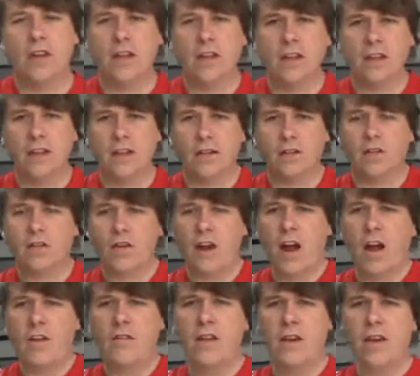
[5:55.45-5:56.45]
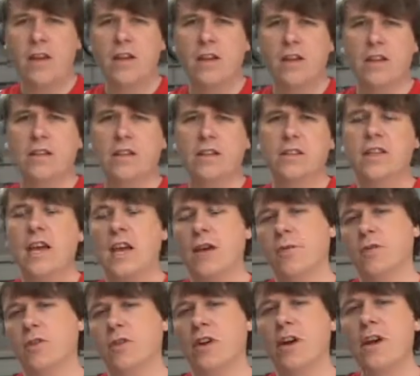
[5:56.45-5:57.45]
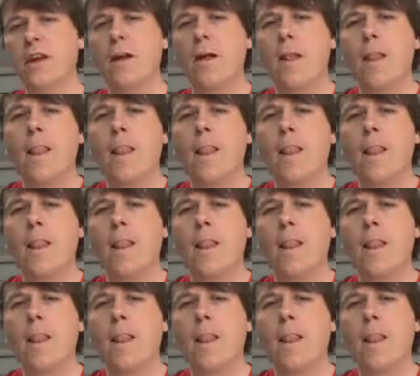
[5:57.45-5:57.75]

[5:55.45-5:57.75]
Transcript: another little graph here, another little table, sorry.